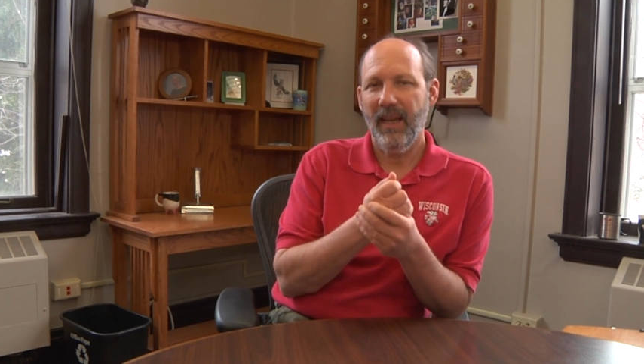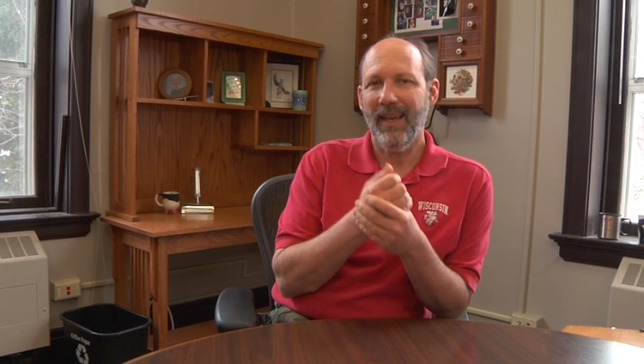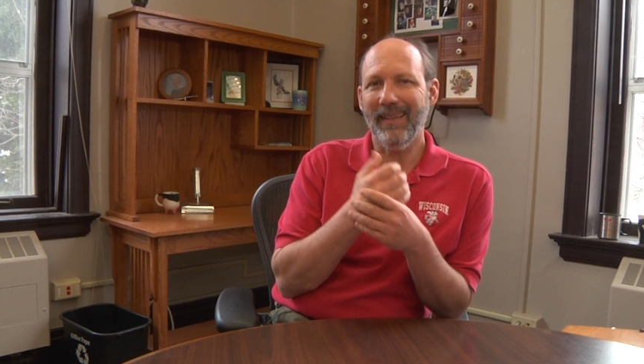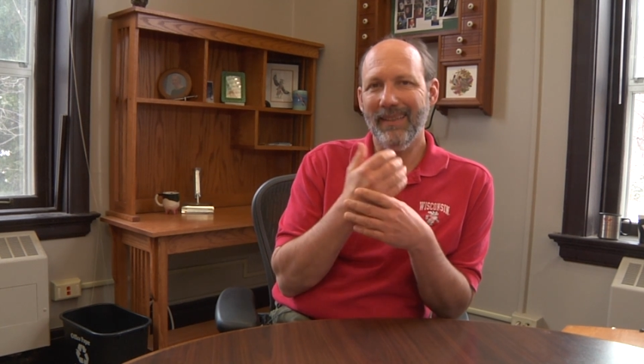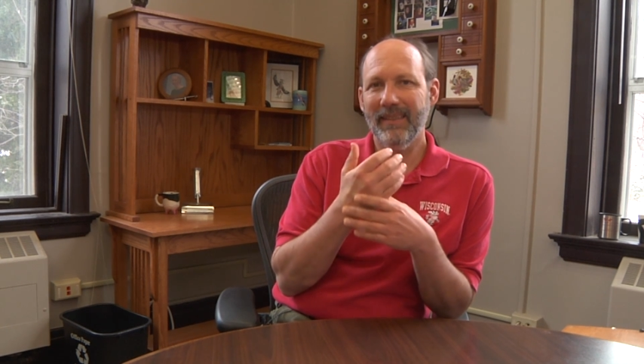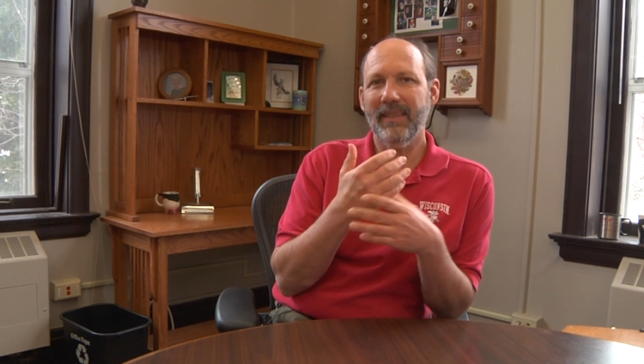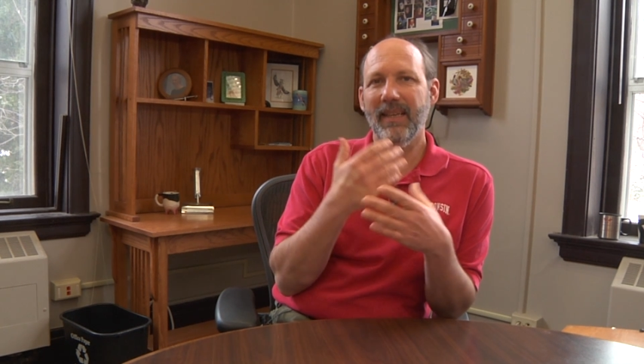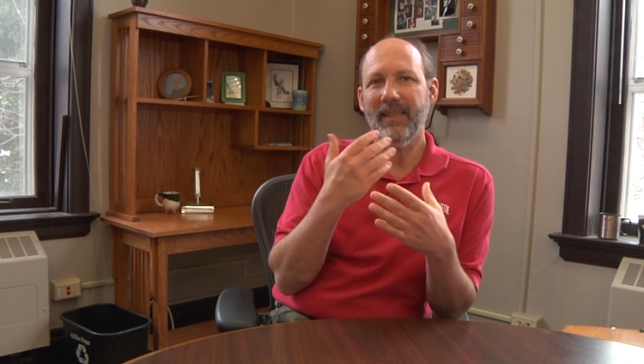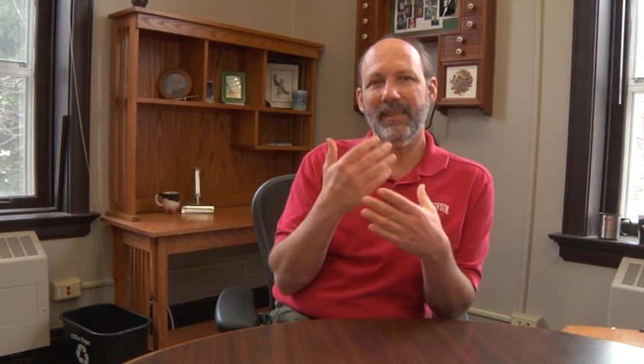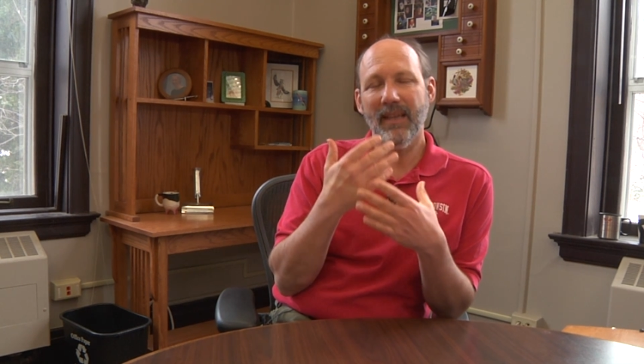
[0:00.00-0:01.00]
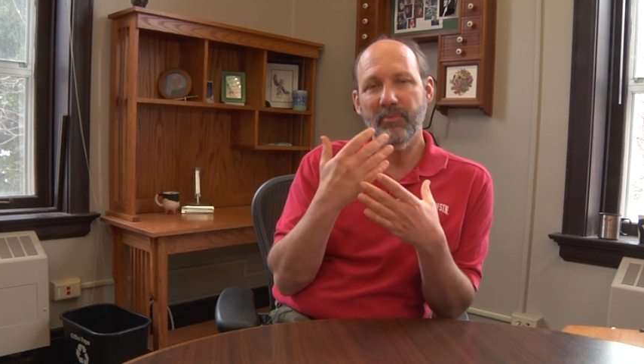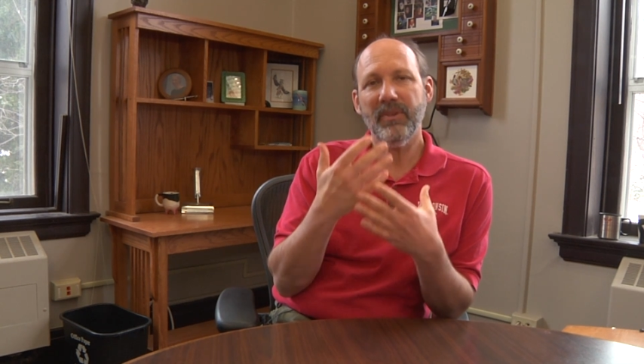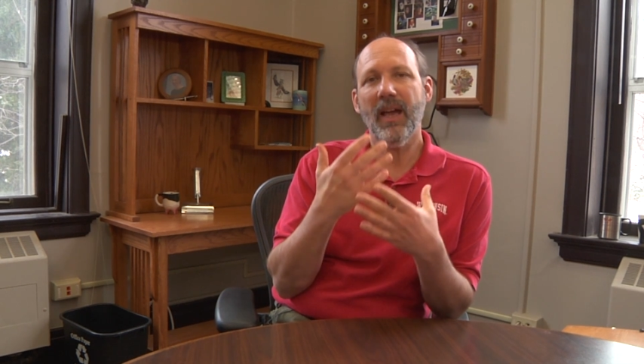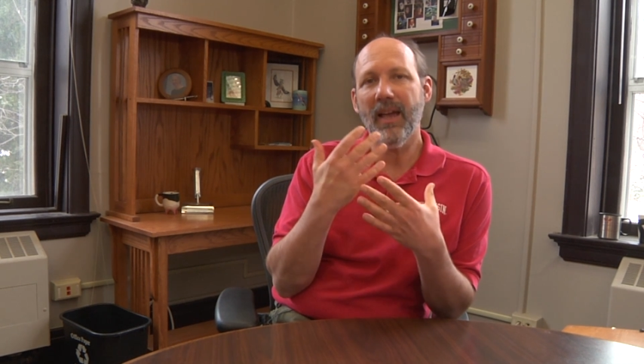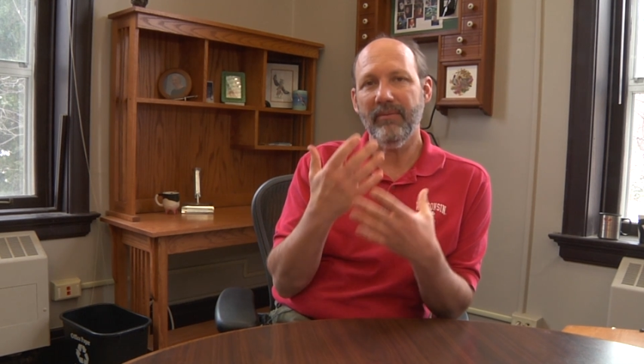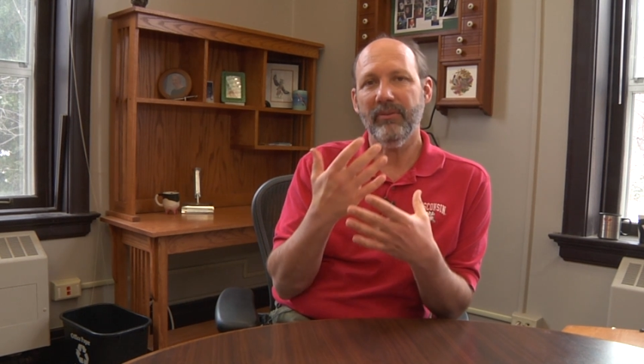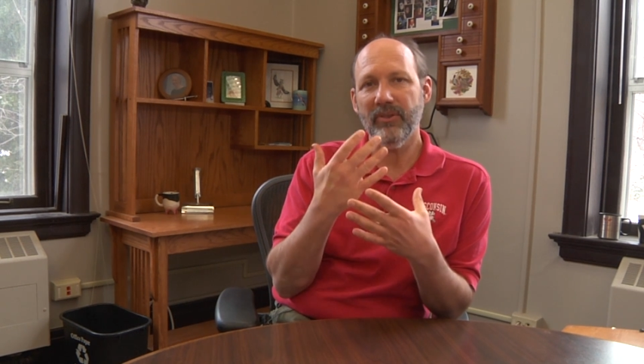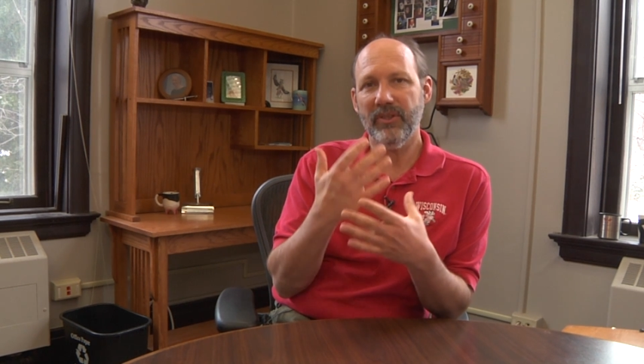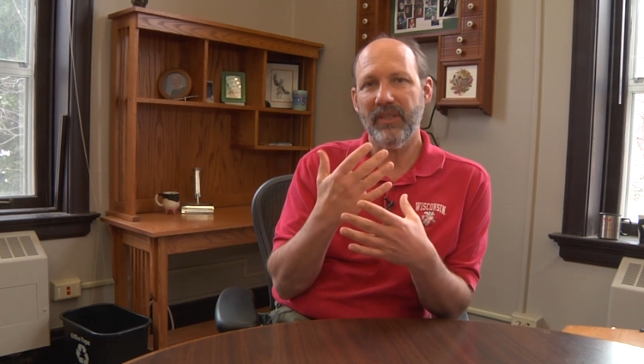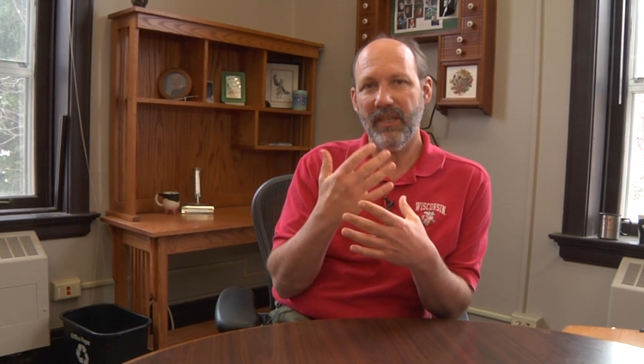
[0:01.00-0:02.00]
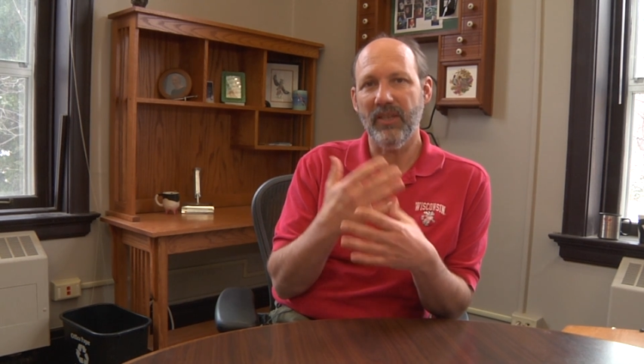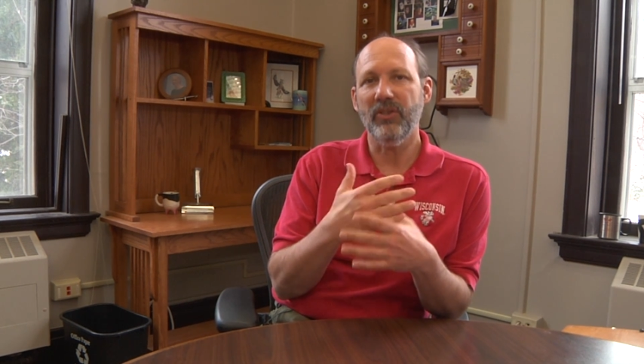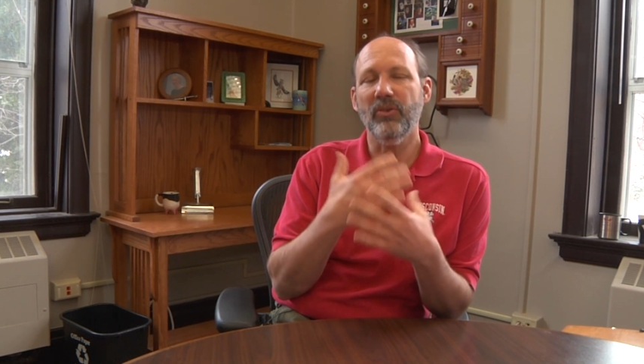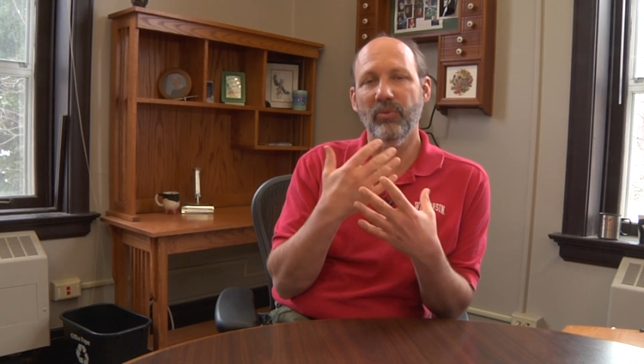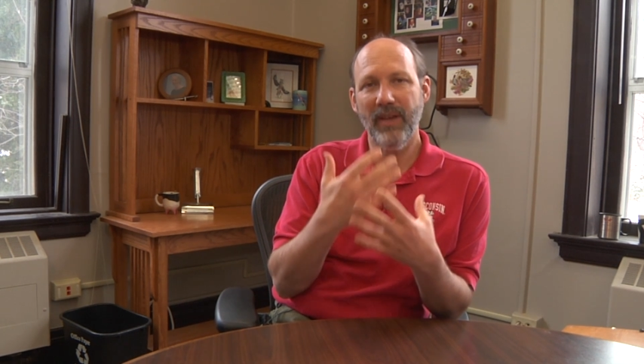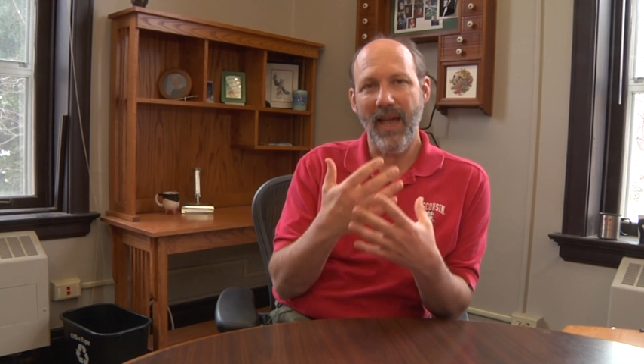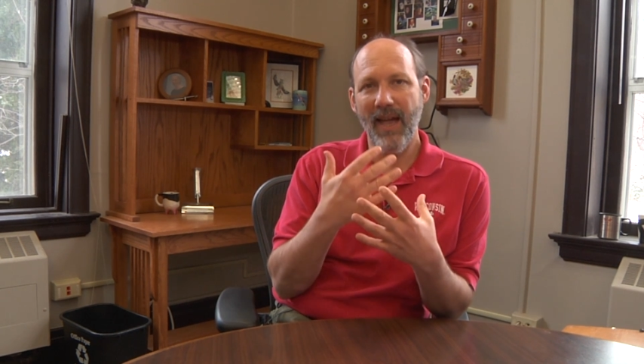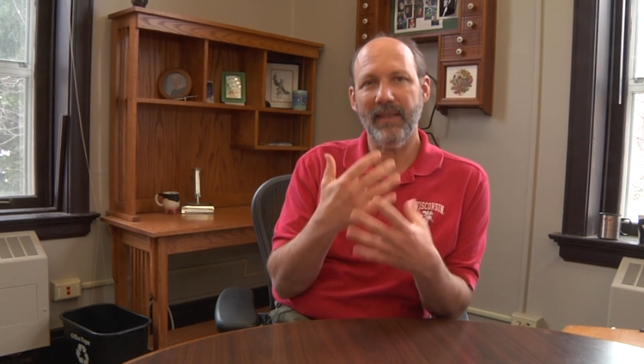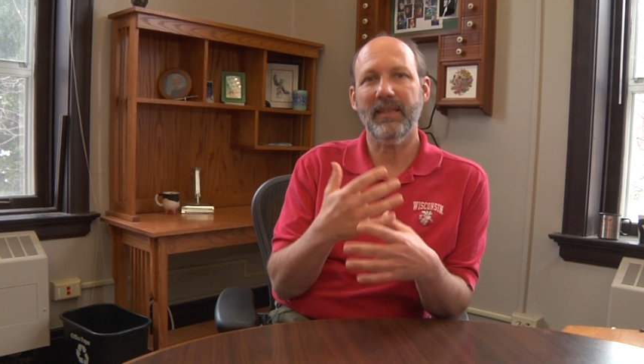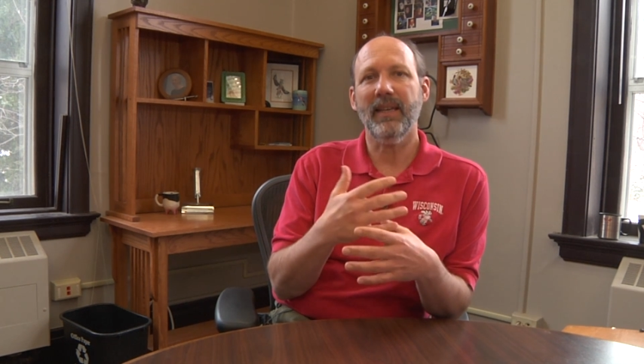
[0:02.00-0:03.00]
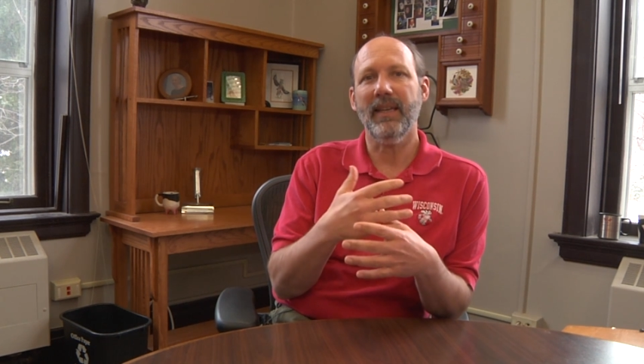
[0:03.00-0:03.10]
and this takes some time for the skin to react